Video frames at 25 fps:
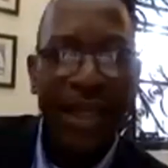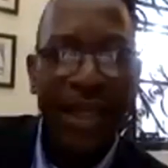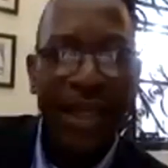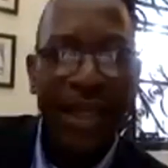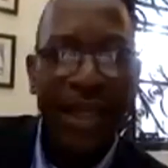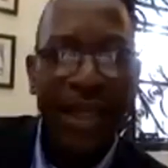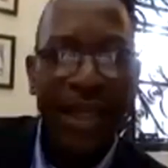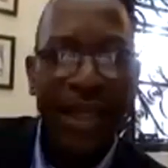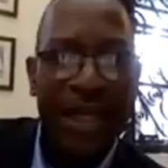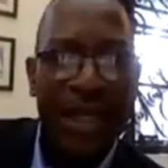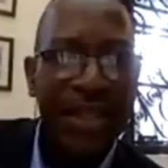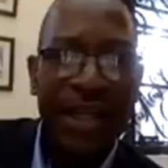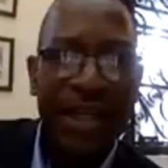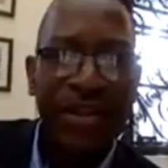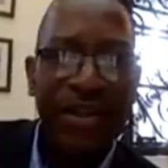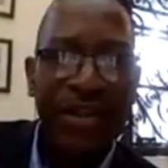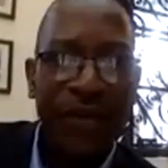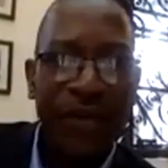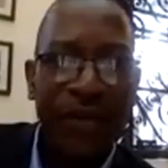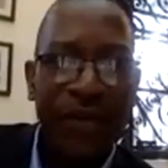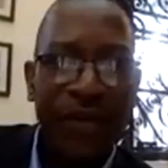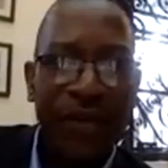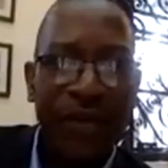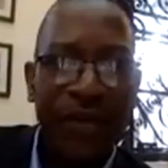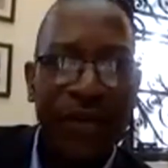and that's the
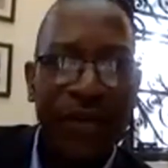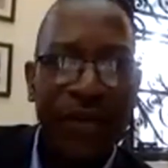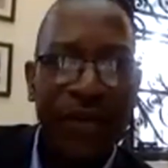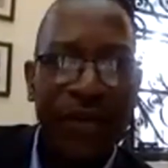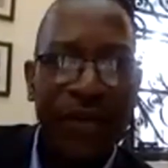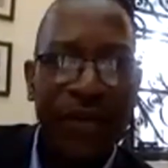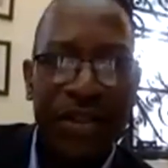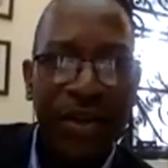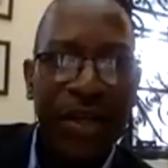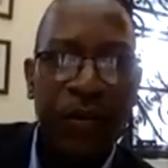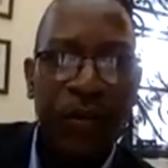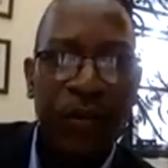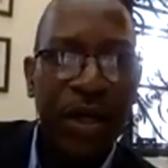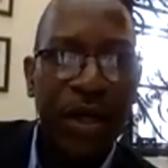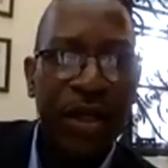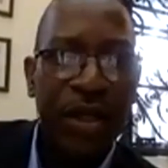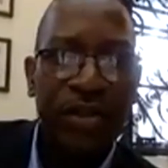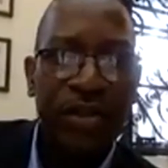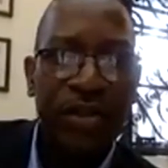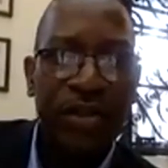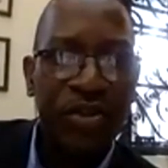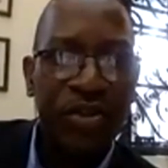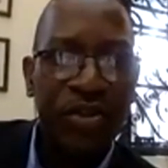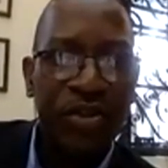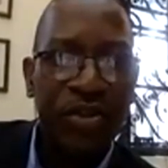end of it. All that
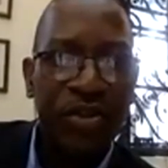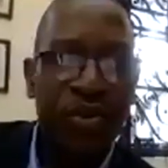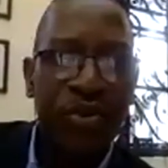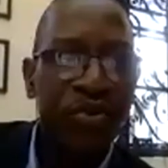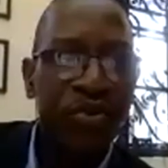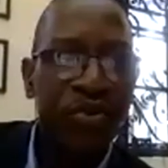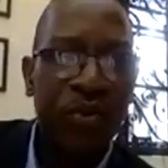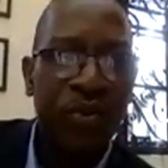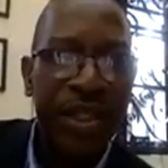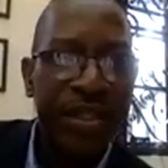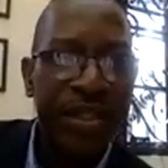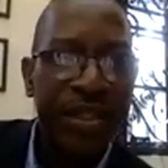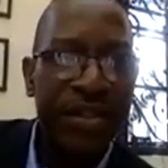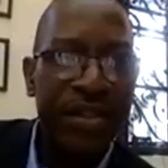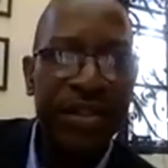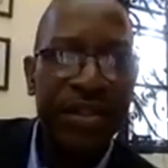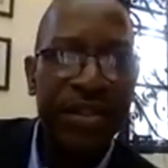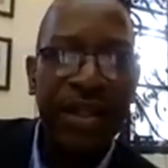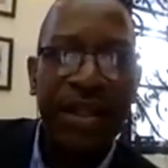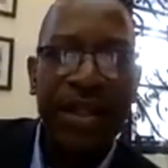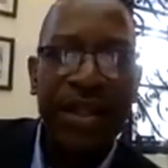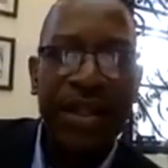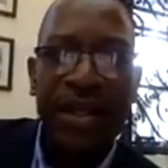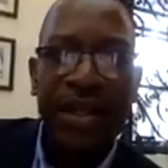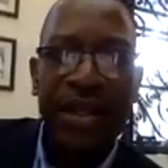work just goes to
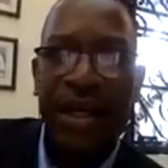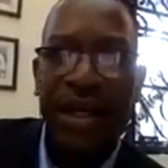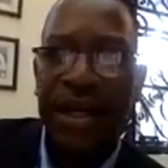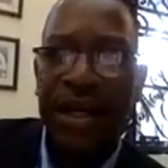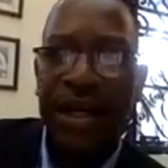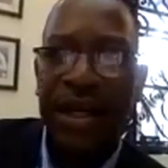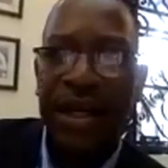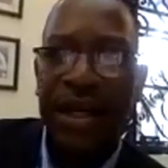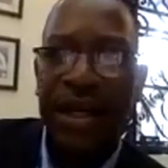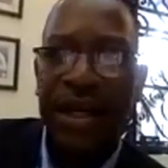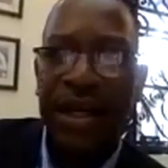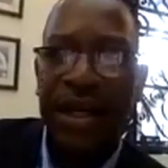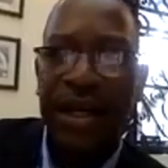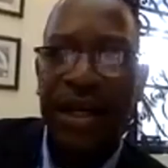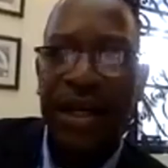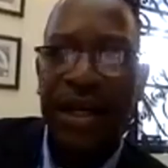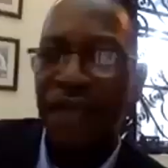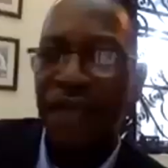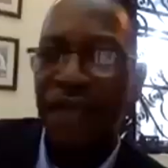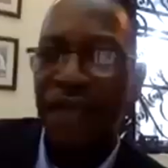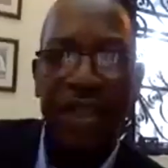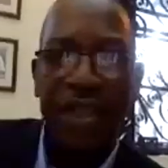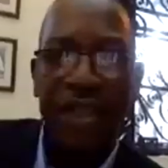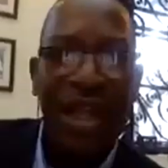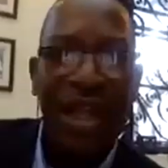waste. I've seen